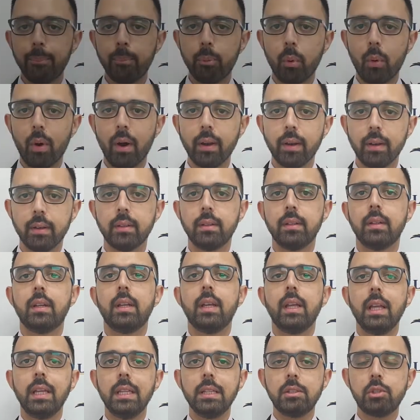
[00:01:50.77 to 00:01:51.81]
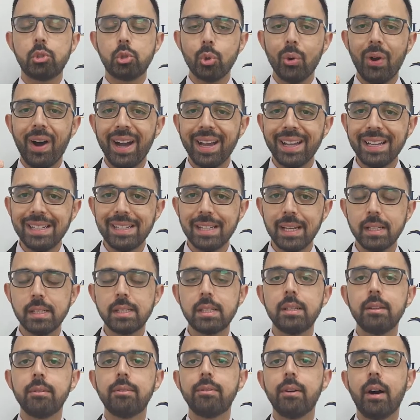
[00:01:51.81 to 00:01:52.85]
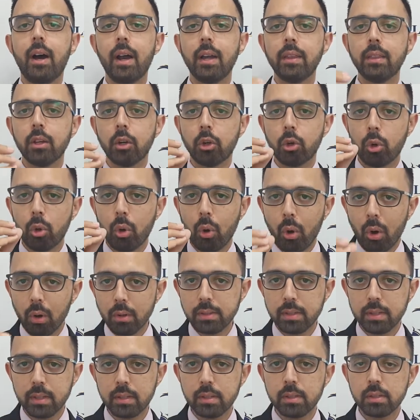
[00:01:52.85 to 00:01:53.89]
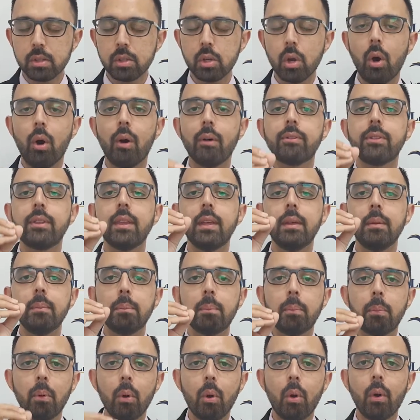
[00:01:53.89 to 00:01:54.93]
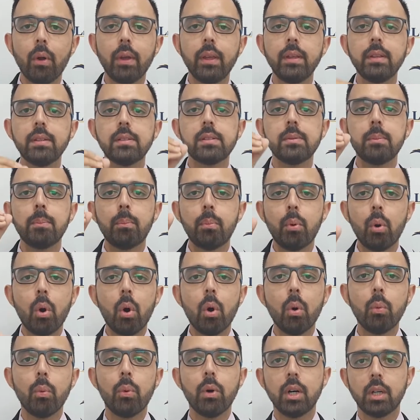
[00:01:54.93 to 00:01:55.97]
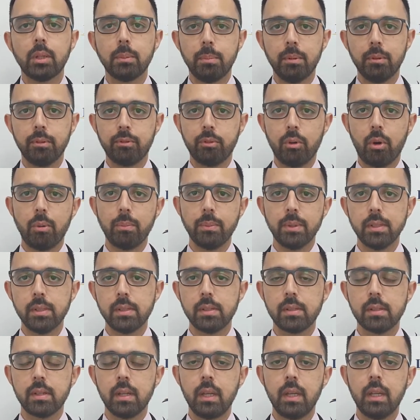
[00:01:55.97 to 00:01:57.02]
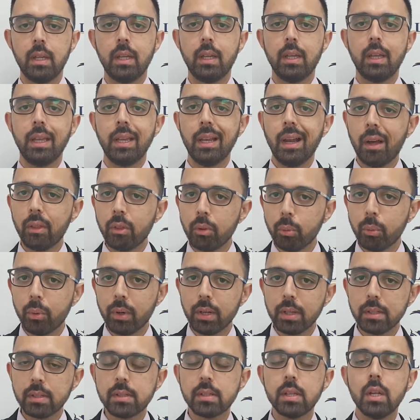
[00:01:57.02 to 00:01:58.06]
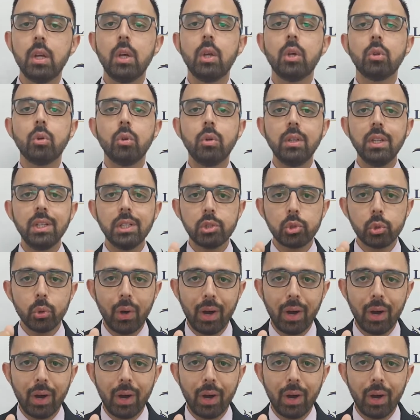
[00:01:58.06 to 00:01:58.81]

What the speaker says: 1 is to identify the causes of the employee's poor work performance. In other words, you need to